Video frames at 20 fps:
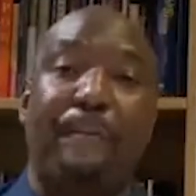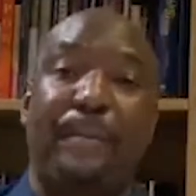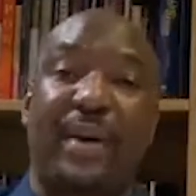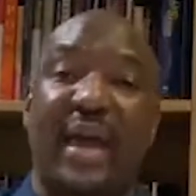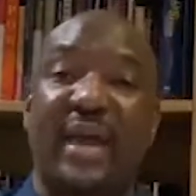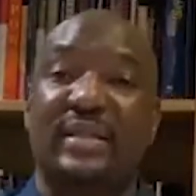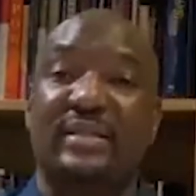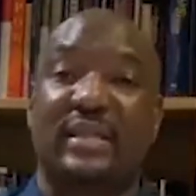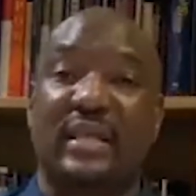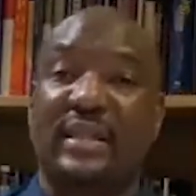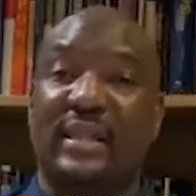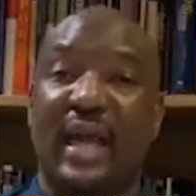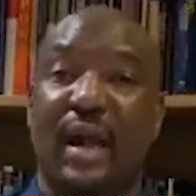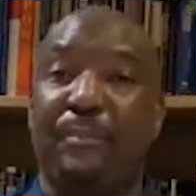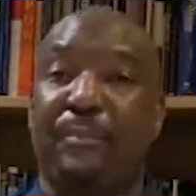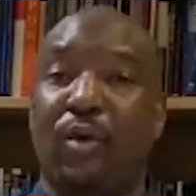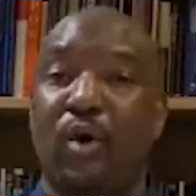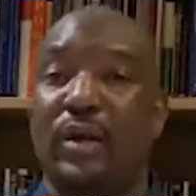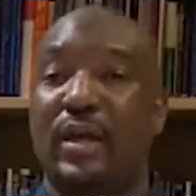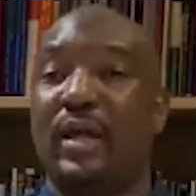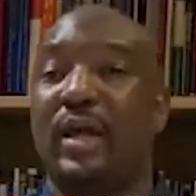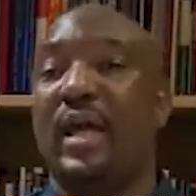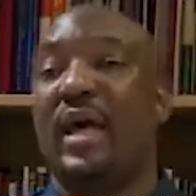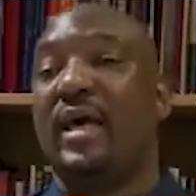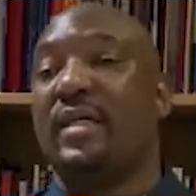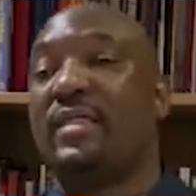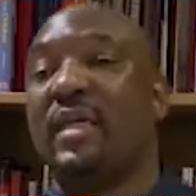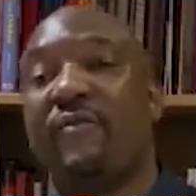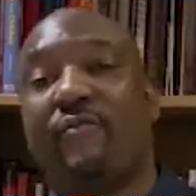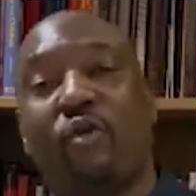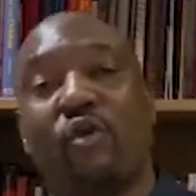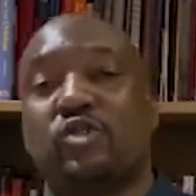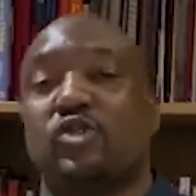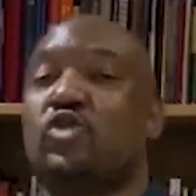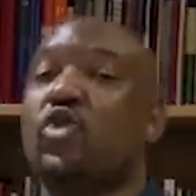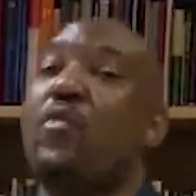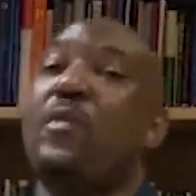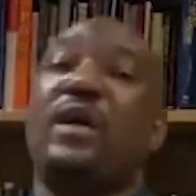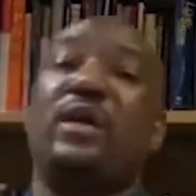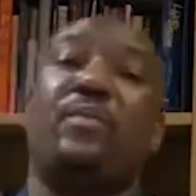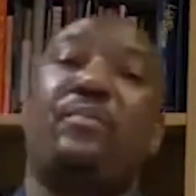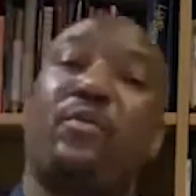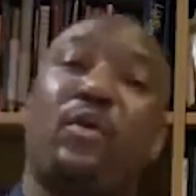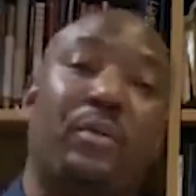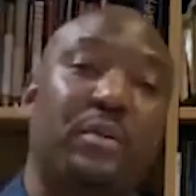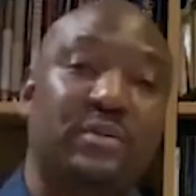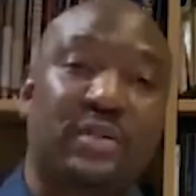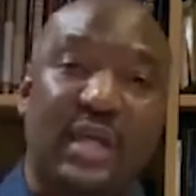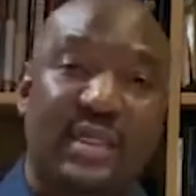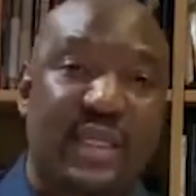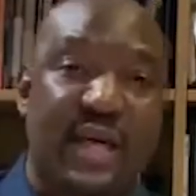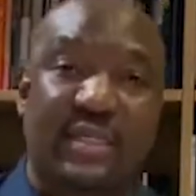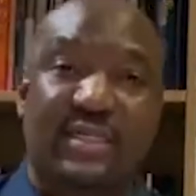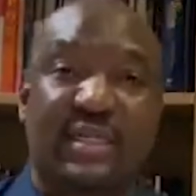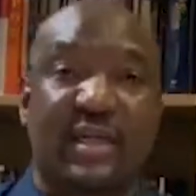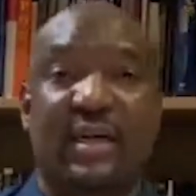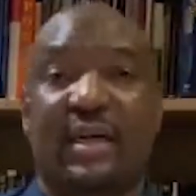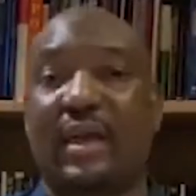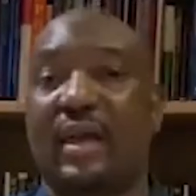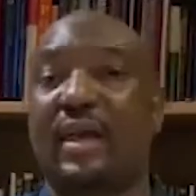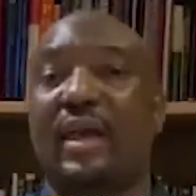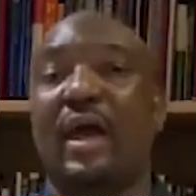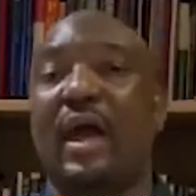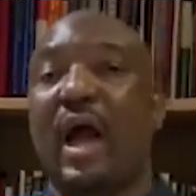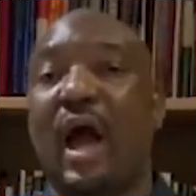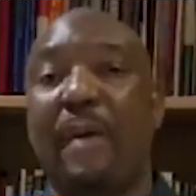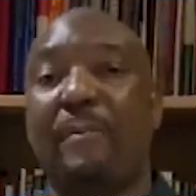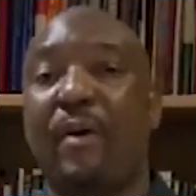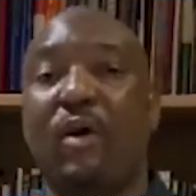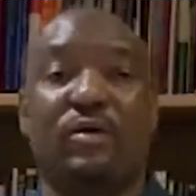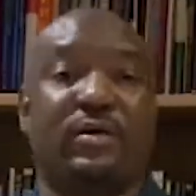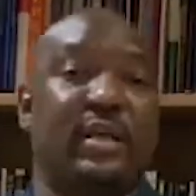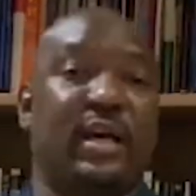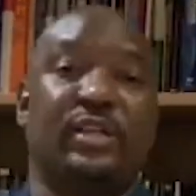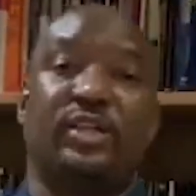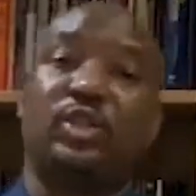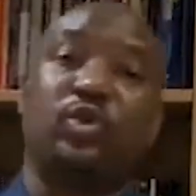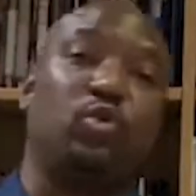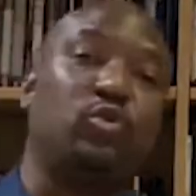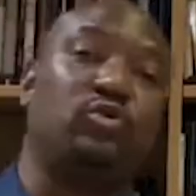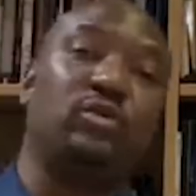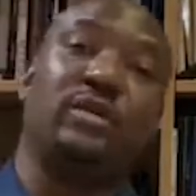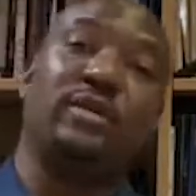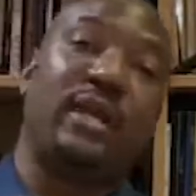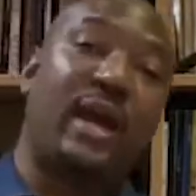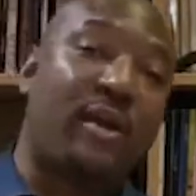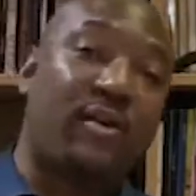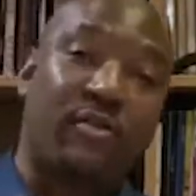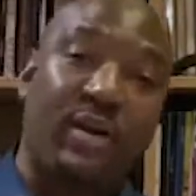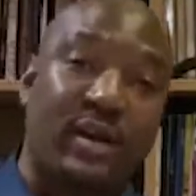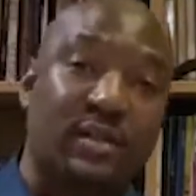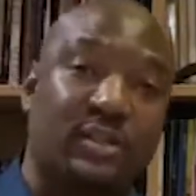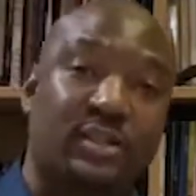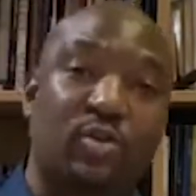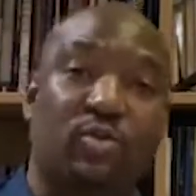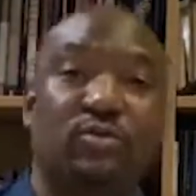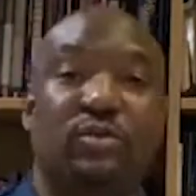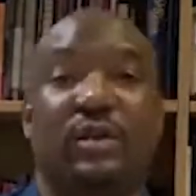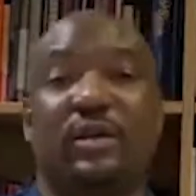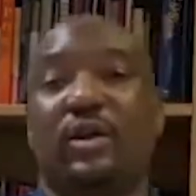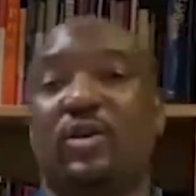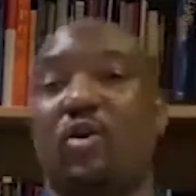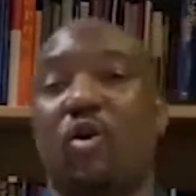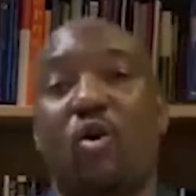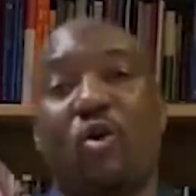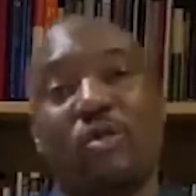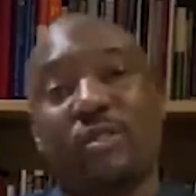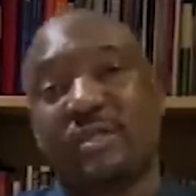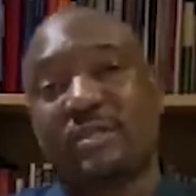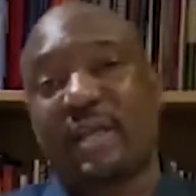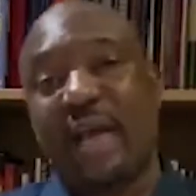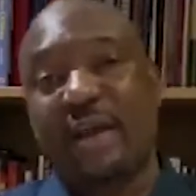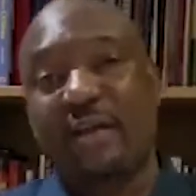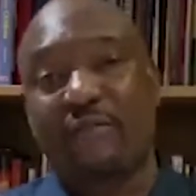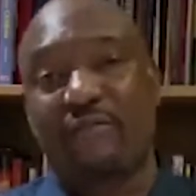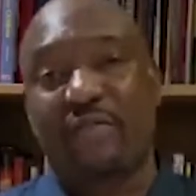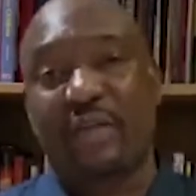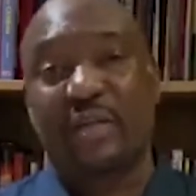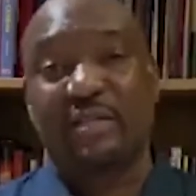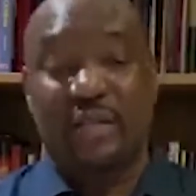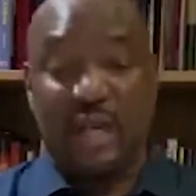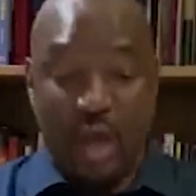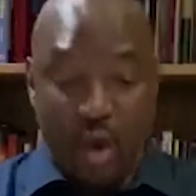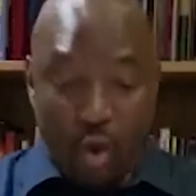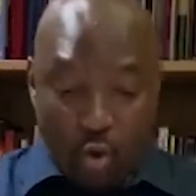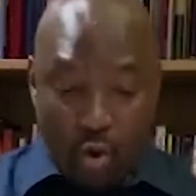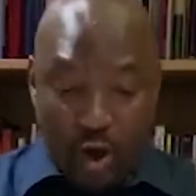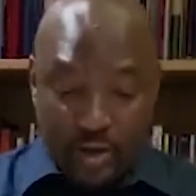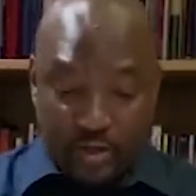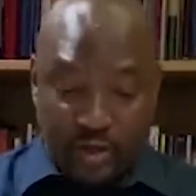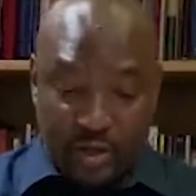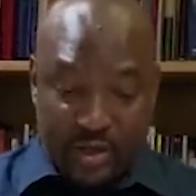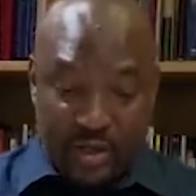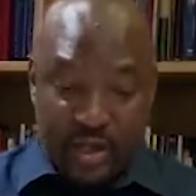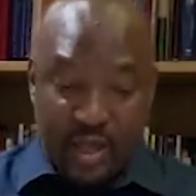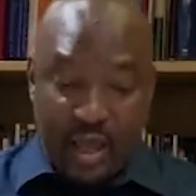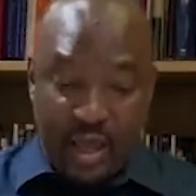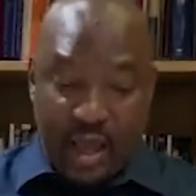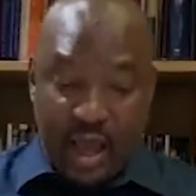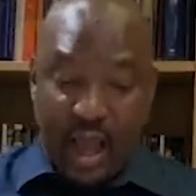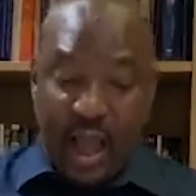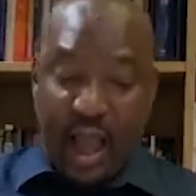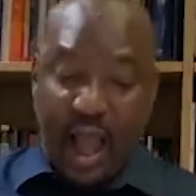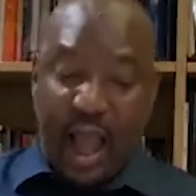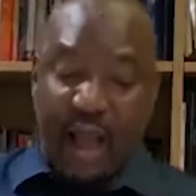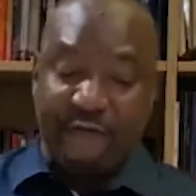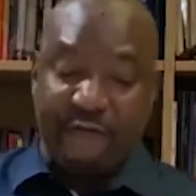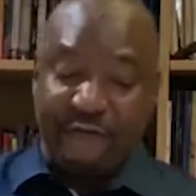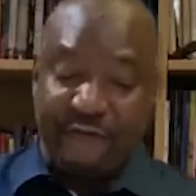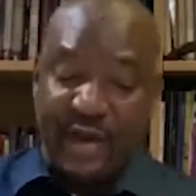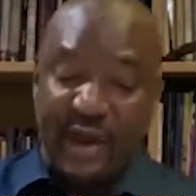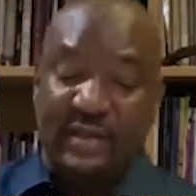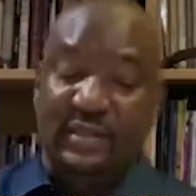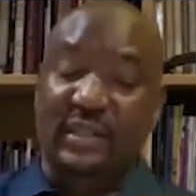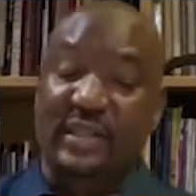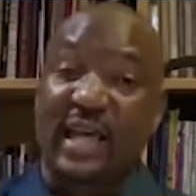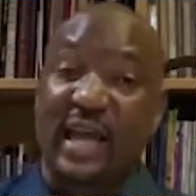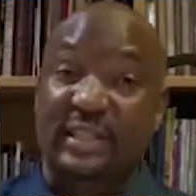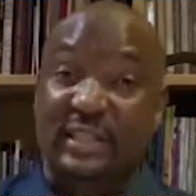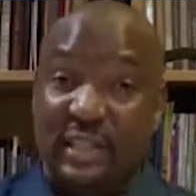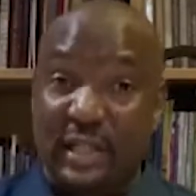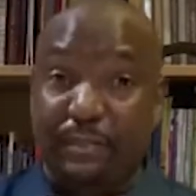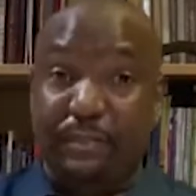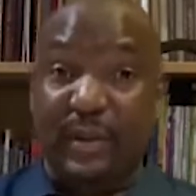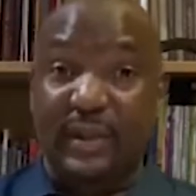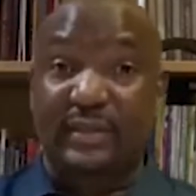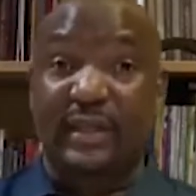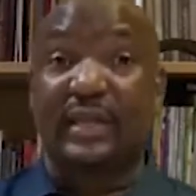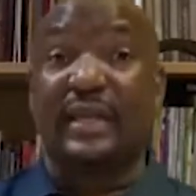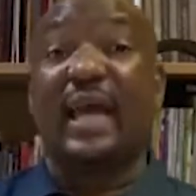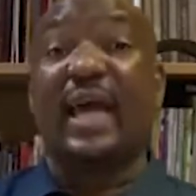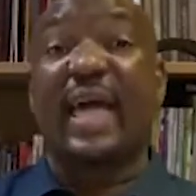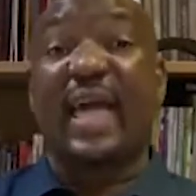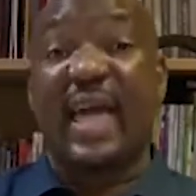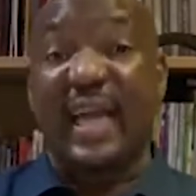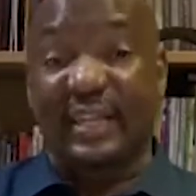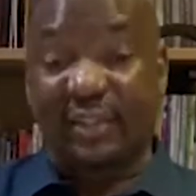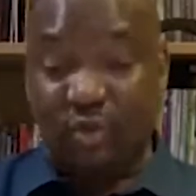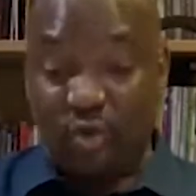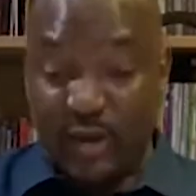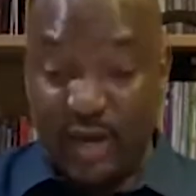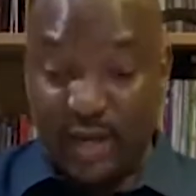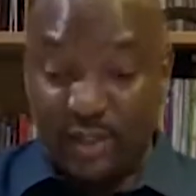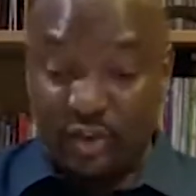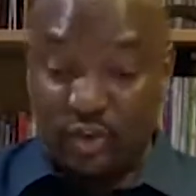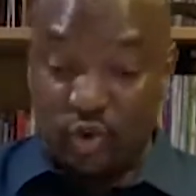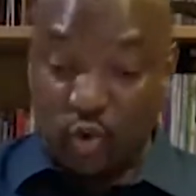pains in their body. They've got so many problems that they are thinking about their children, their grandchildren, and all these kind of things will actually affect their sleep pattern as you age.